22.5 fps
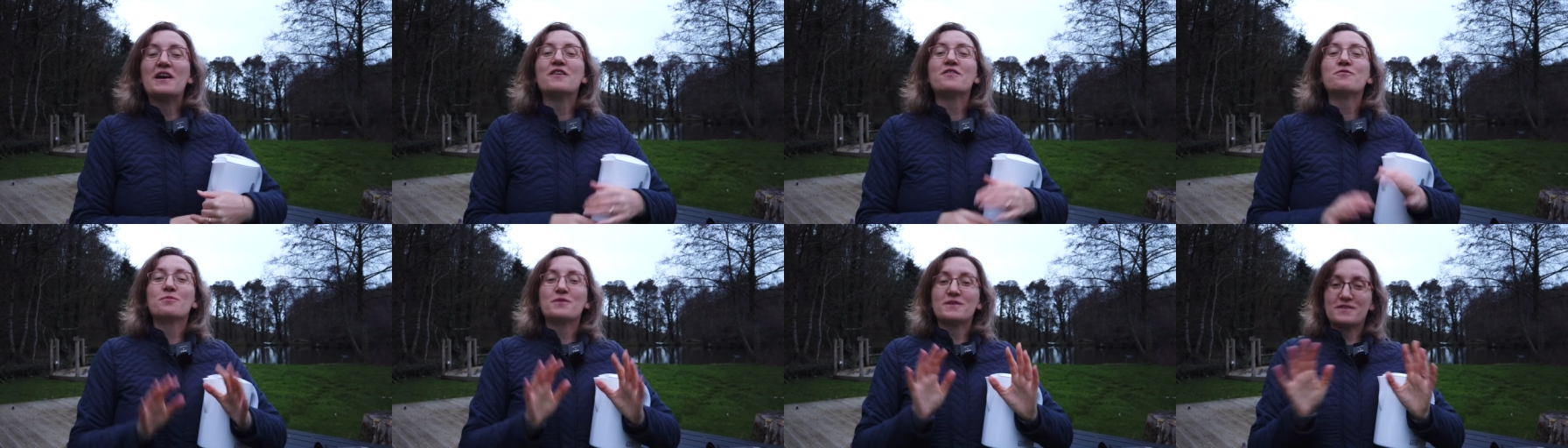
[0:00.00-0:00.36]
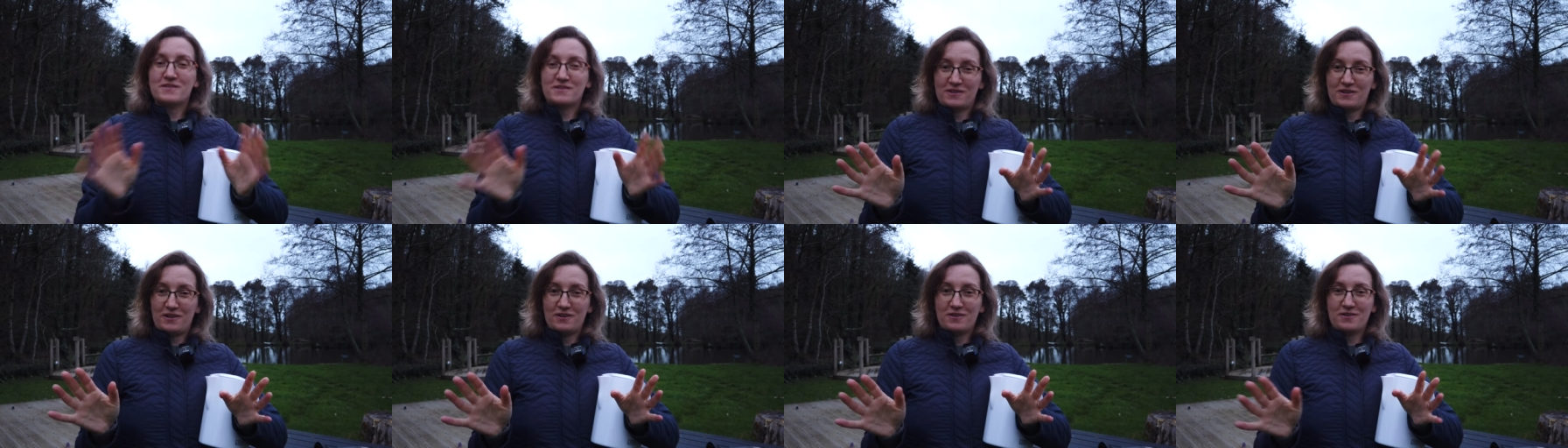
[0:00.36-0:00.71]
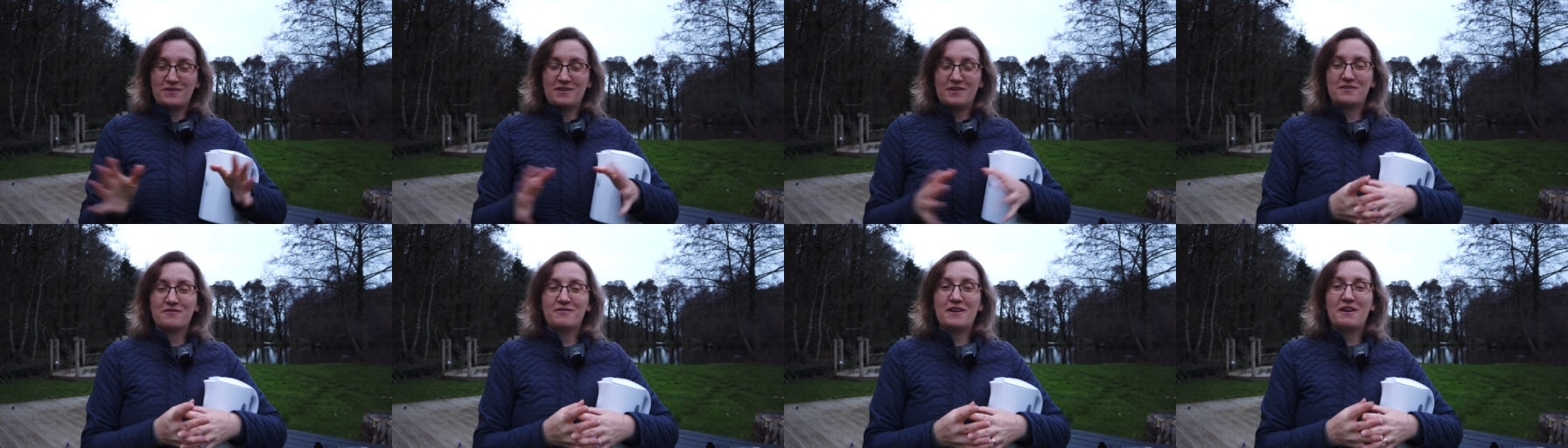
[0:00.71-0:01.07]
It was
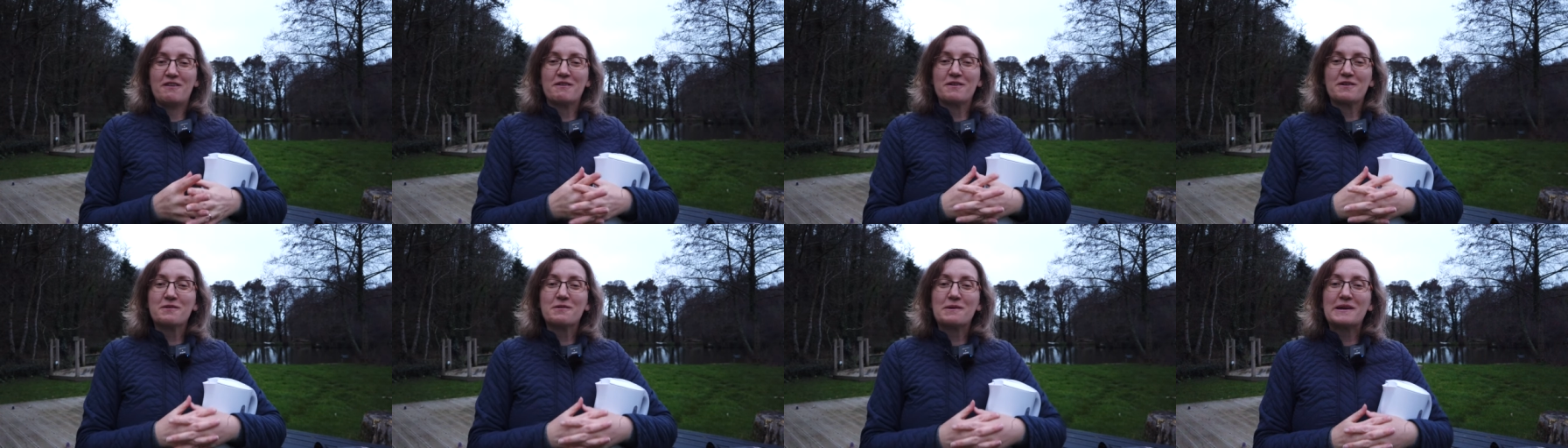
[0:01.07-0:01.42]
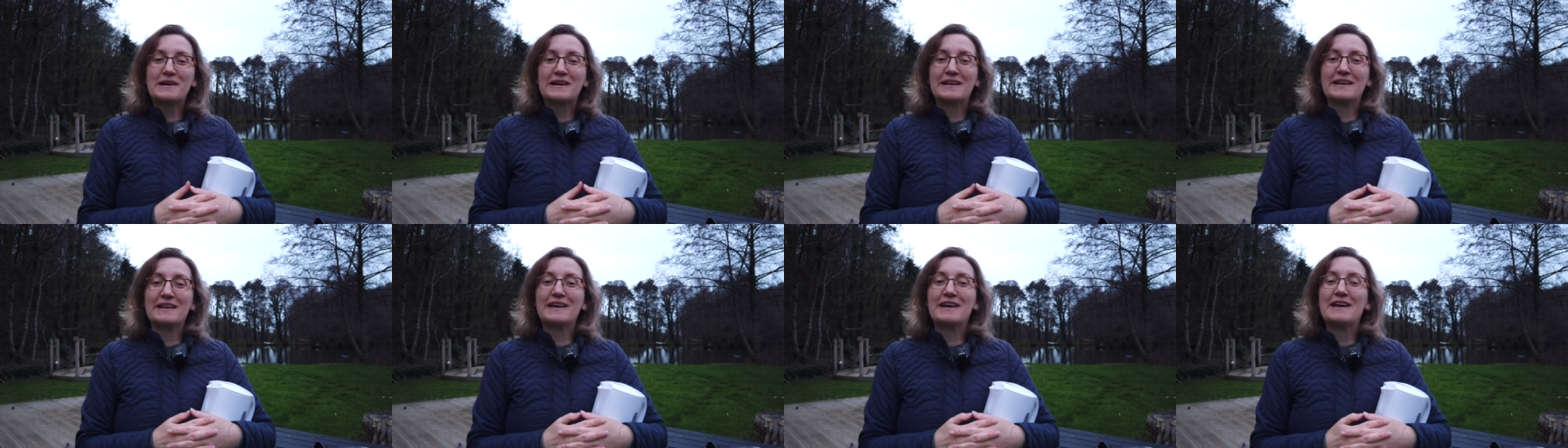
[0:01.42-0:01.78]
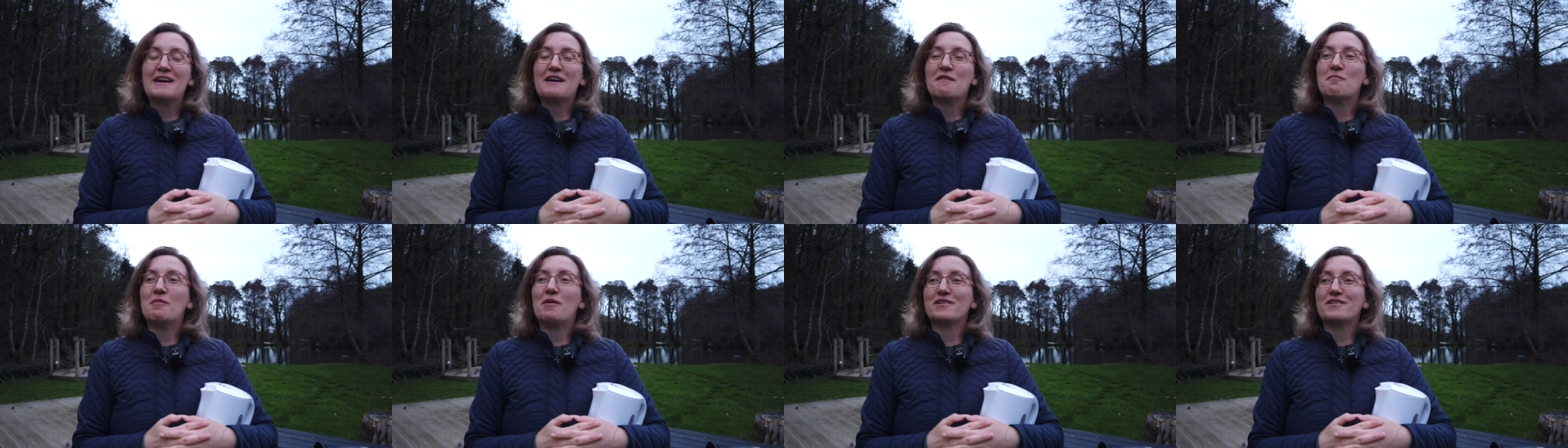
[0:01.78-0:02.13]
sorted very quickly,
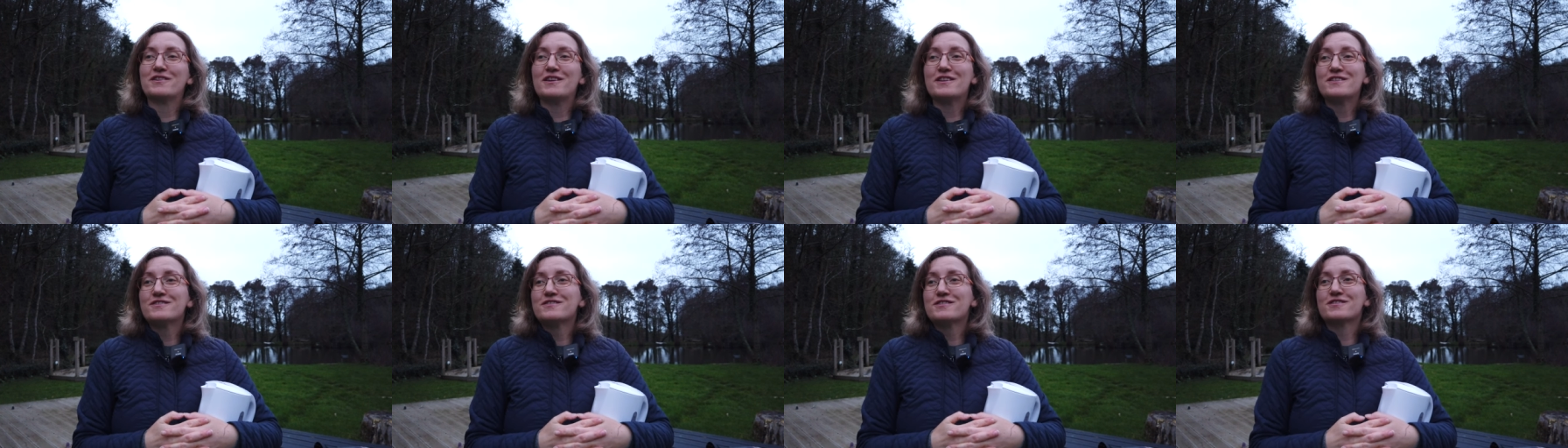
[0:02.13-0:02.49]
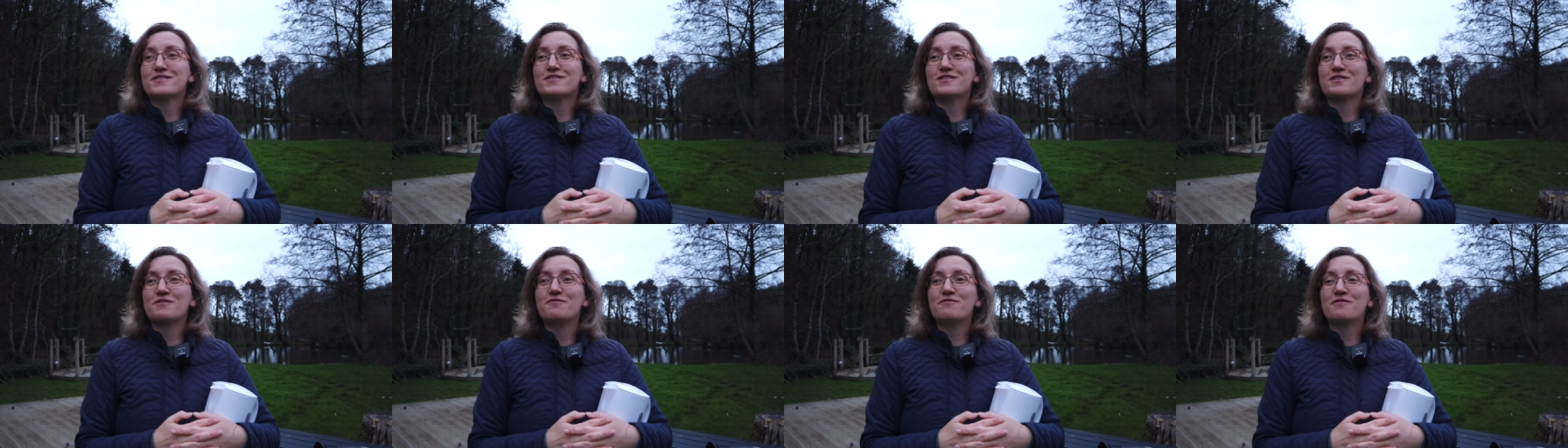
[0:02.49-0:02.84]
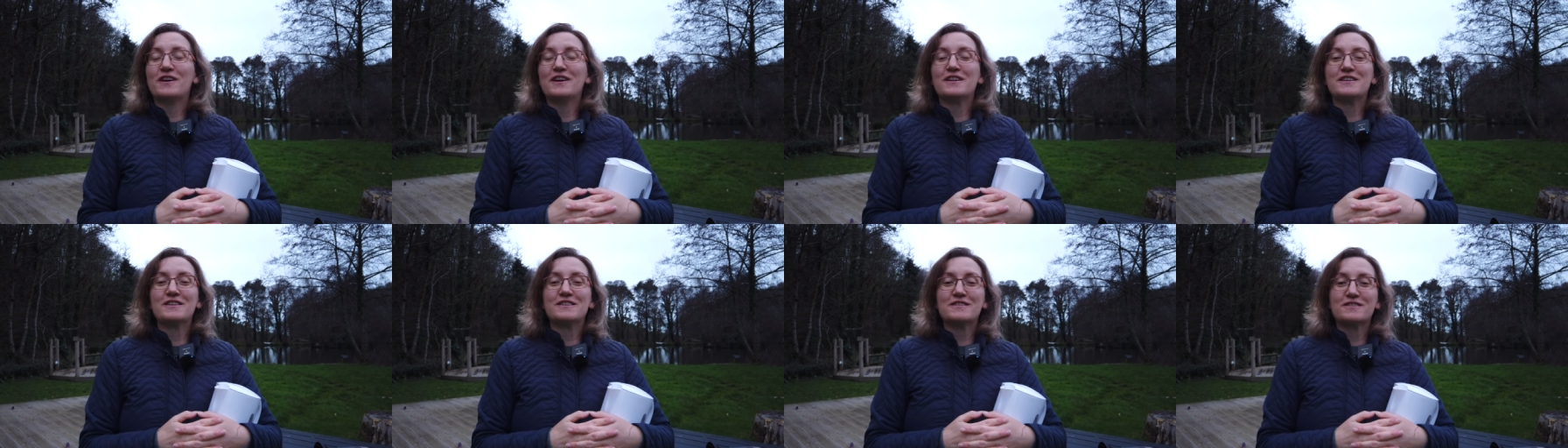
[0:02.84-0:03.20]
but it's just a
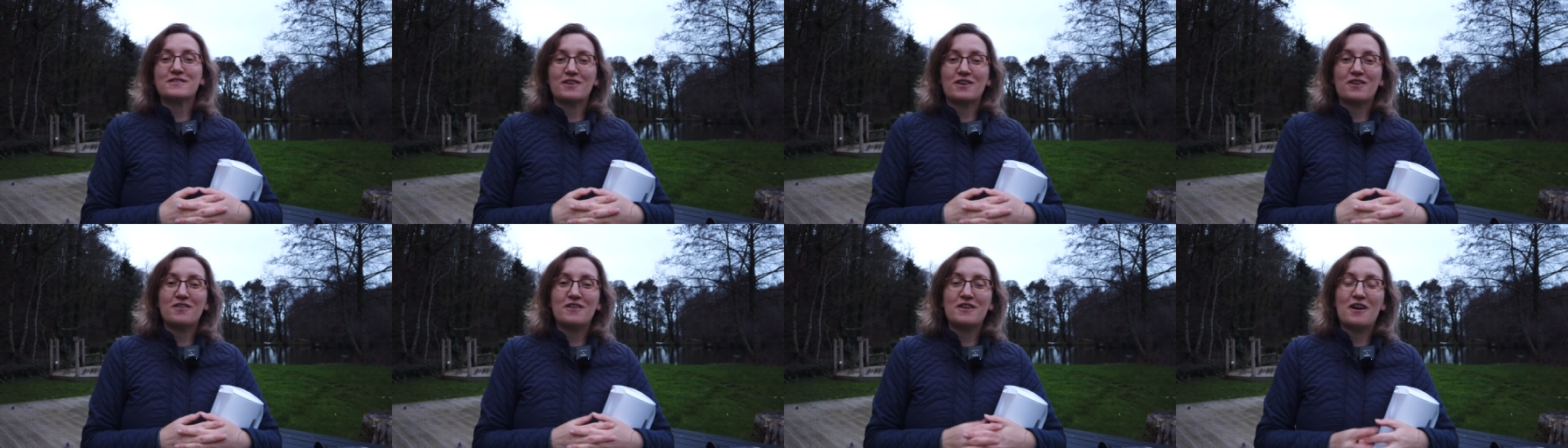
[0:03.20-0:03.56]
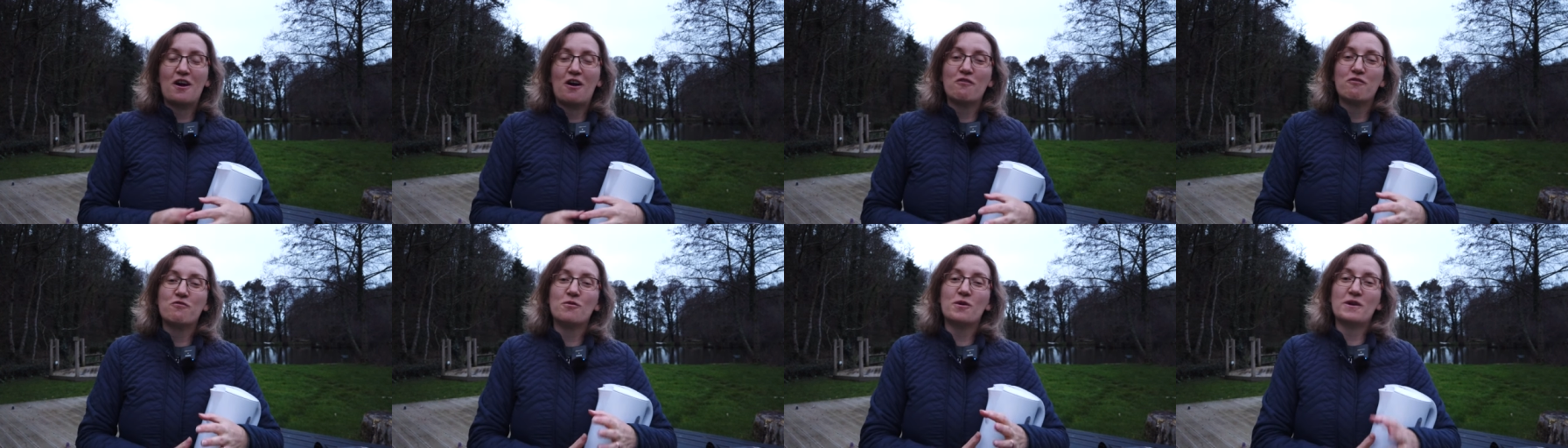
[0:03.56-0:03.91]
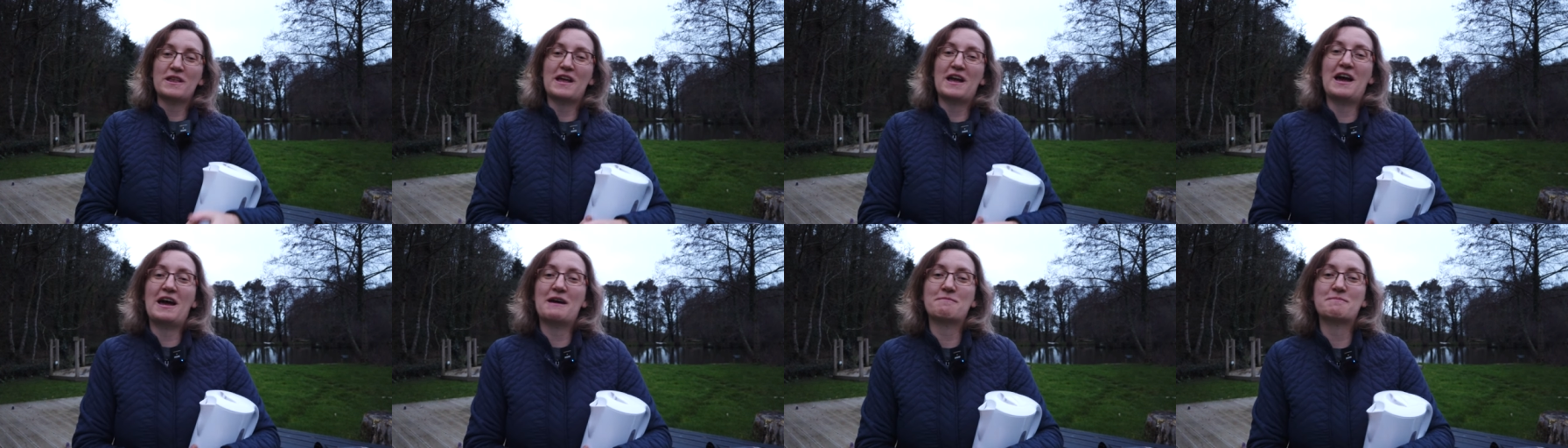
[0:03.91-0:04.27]
funny story of
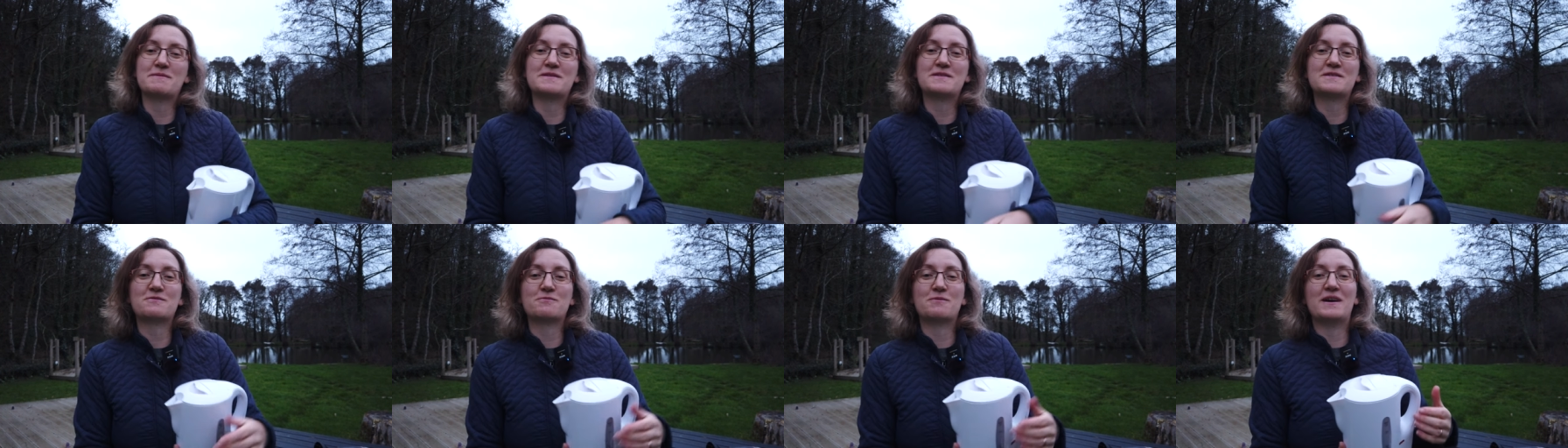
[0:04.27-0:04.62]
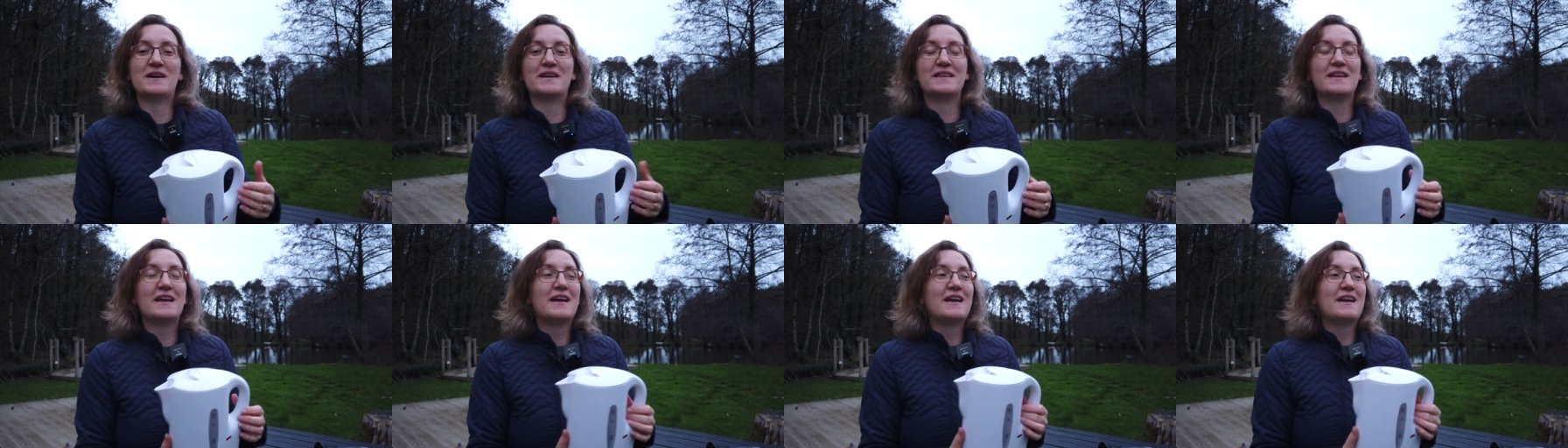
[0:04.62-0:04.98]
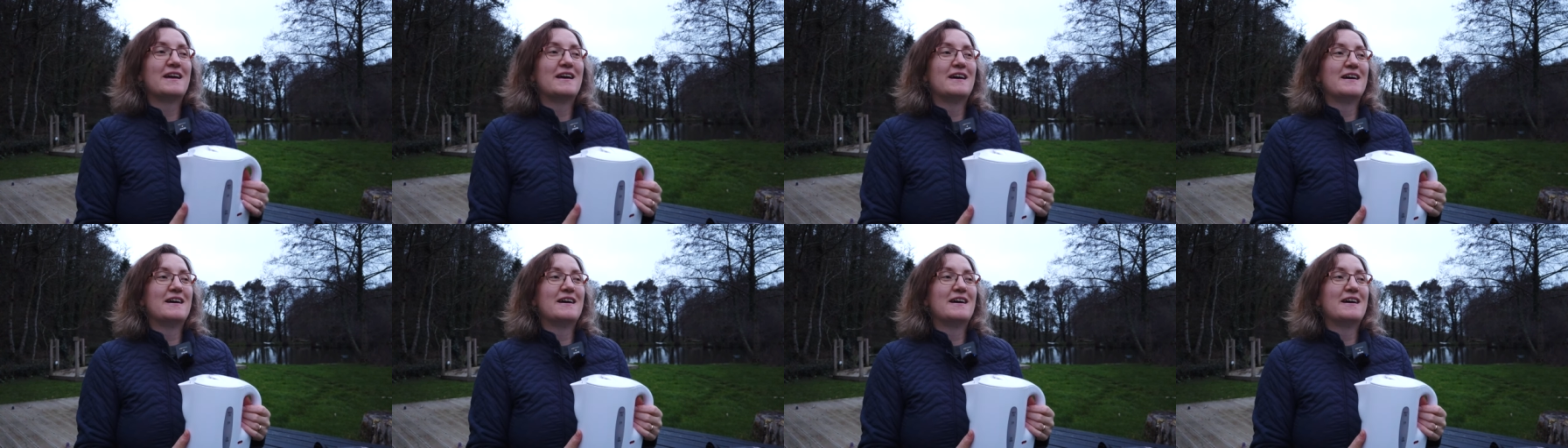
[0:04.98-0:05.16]
what happens when uh,